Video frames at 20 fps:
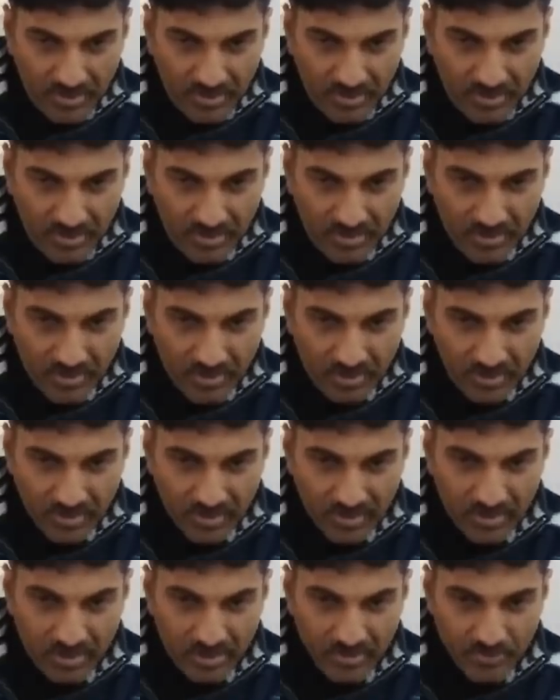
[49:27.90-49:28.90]

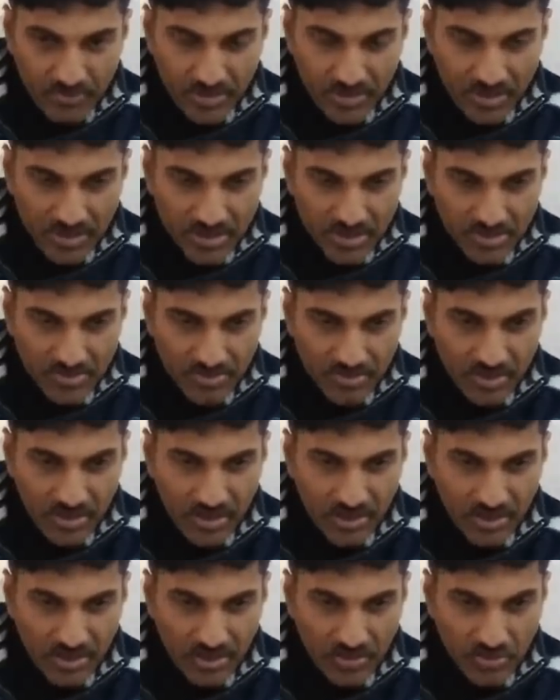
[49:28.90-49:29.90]
Let me just read
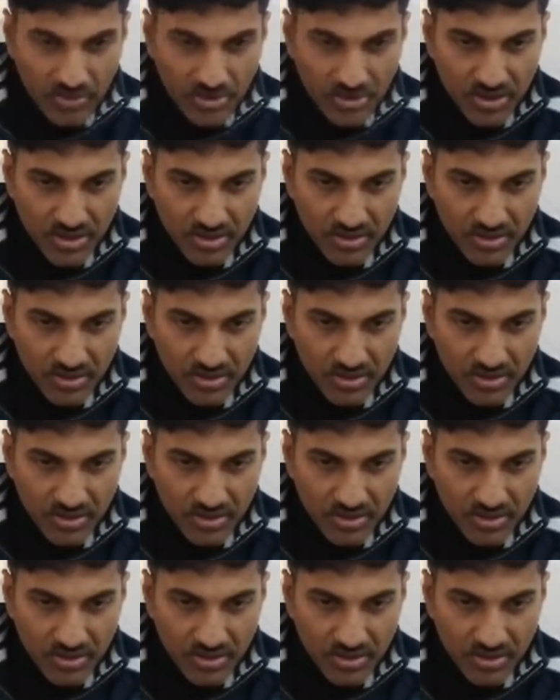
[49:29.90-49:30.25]
it out.